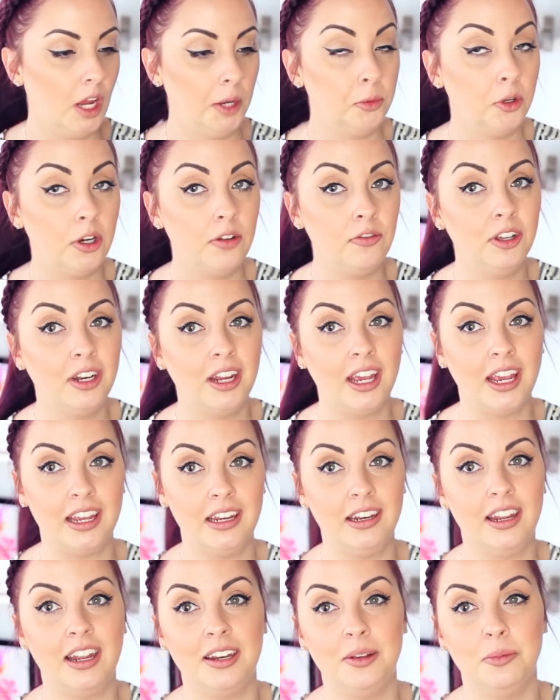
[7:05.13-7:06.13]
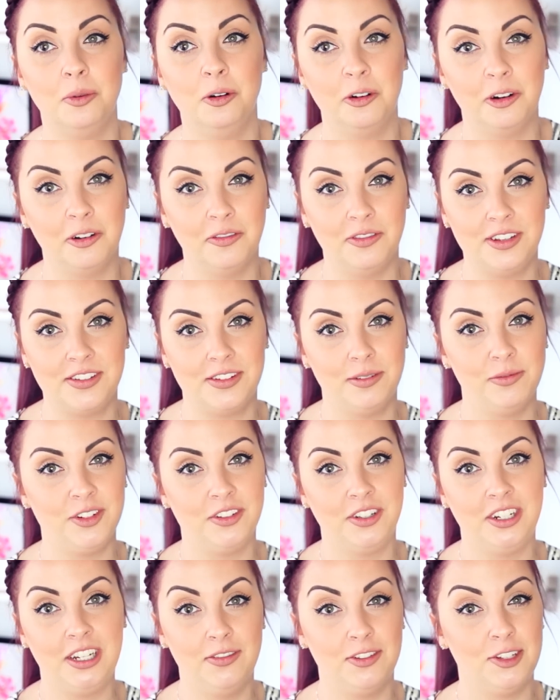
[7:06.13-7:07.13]
I'm not even going to eat any more of this. I'm
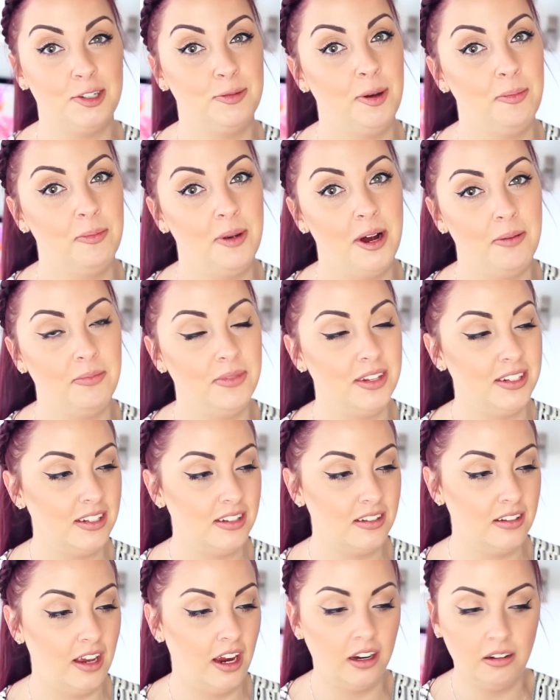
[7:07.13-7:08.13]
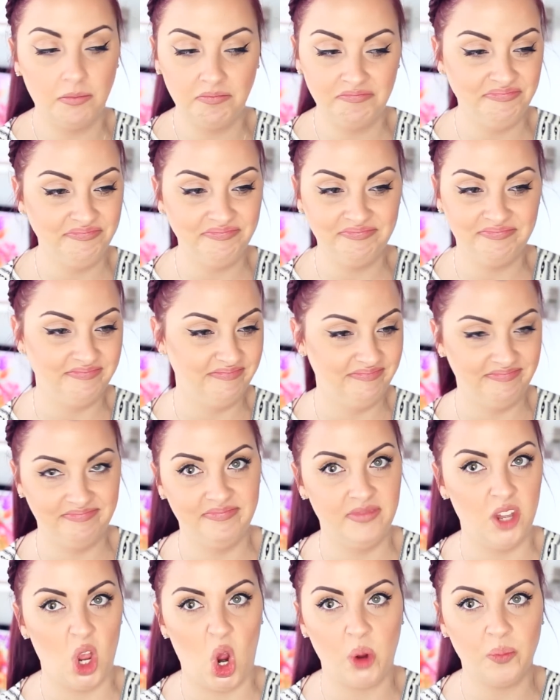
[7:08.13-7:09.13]
just going to give it to my mum. This is like,
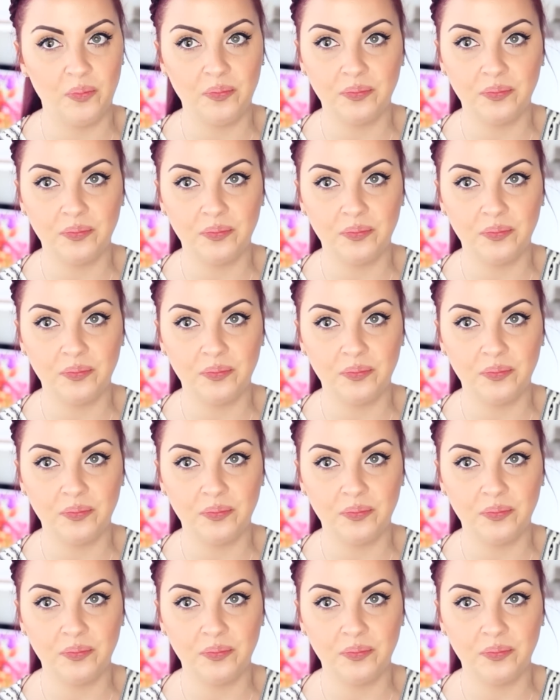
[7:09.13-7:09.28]
no.